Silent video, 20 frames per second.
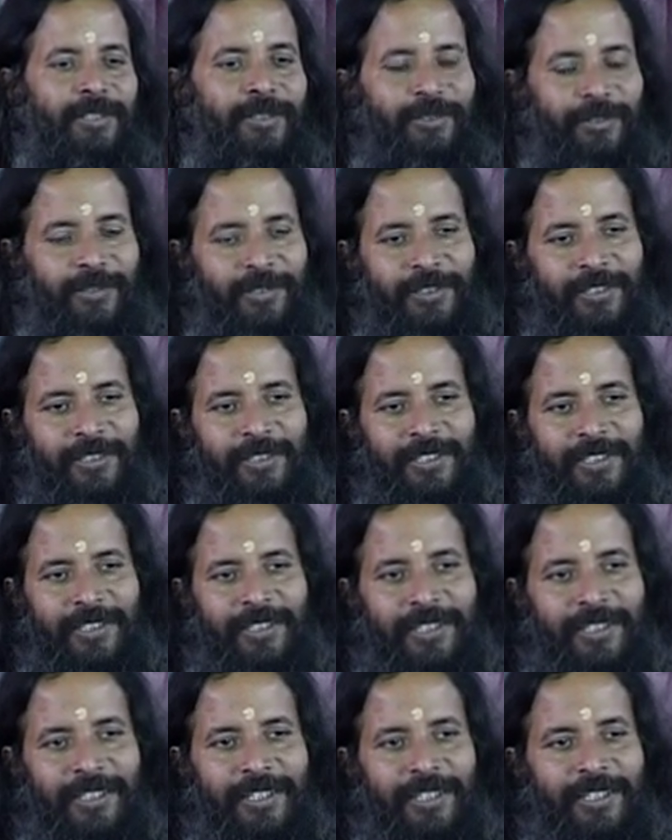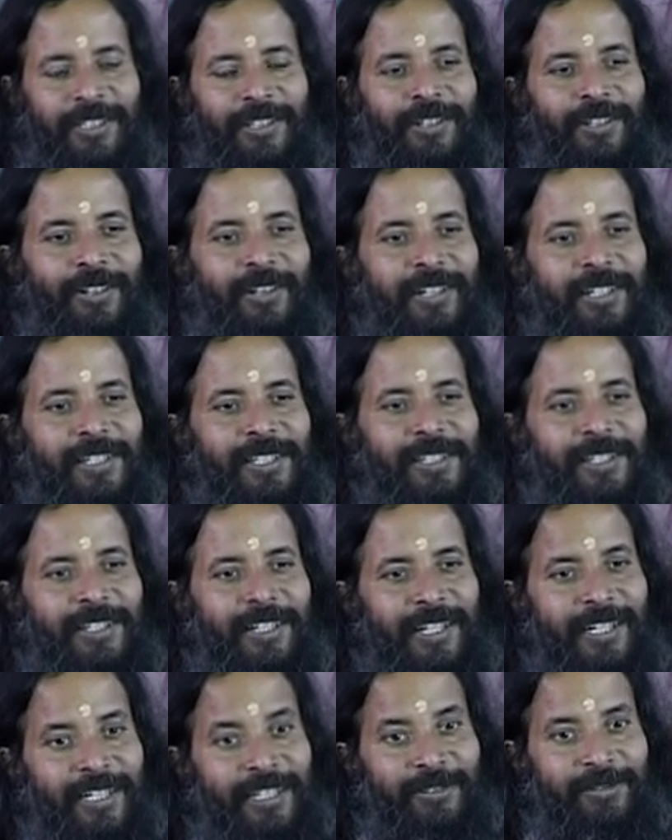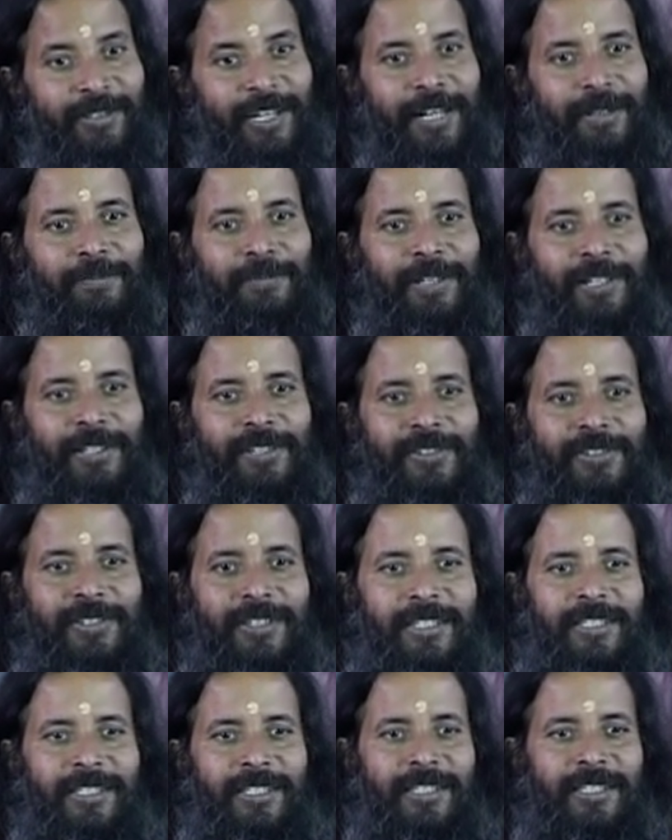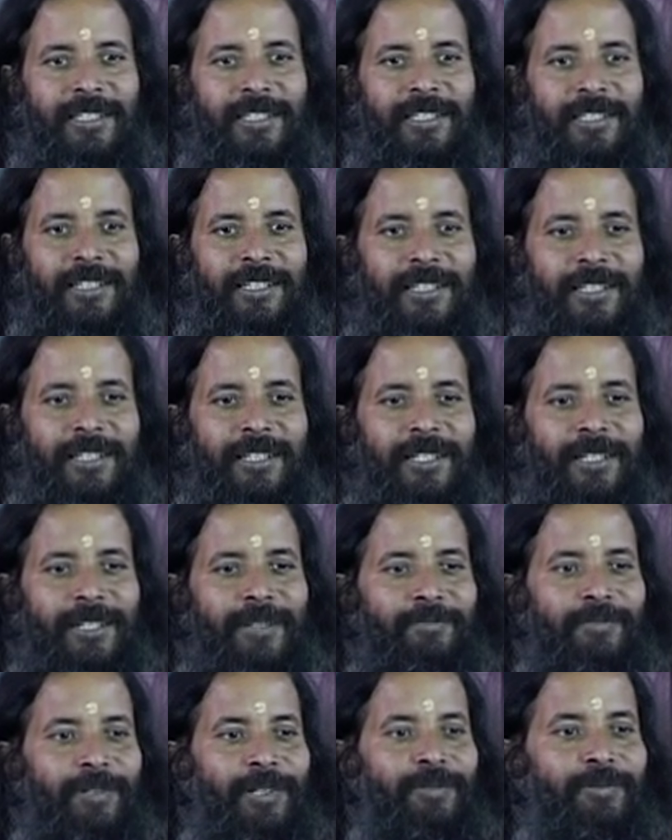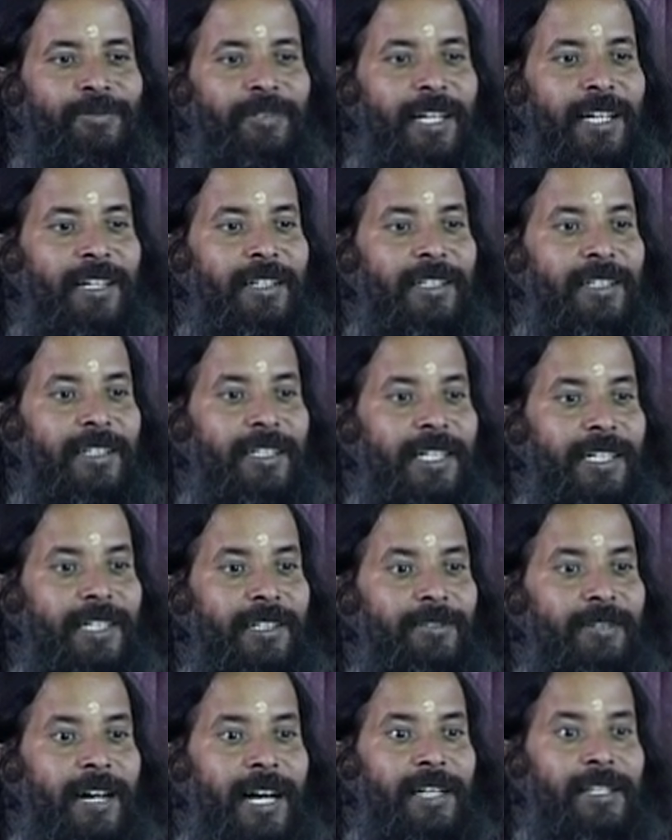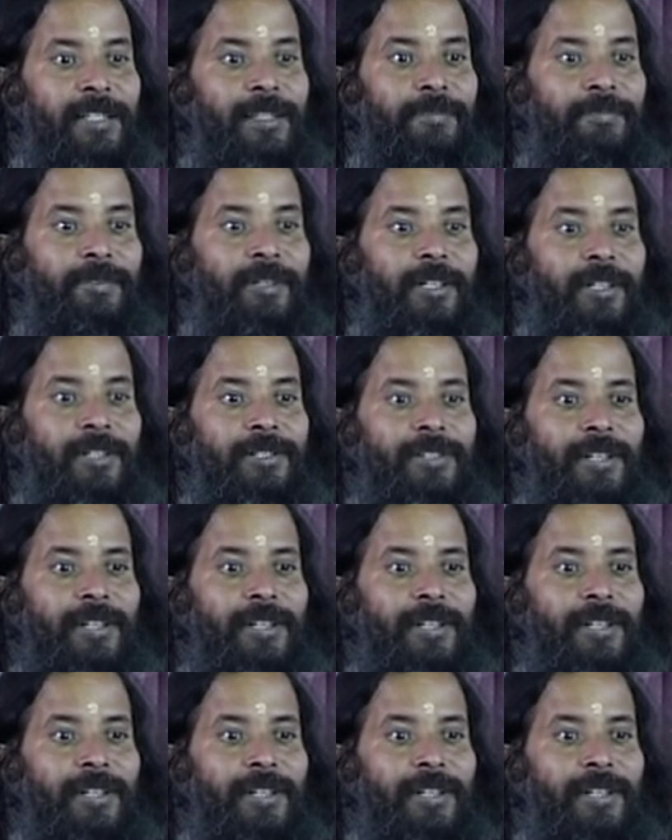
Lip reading: Do you know? God is ready to help us. But we are not ready to accept God's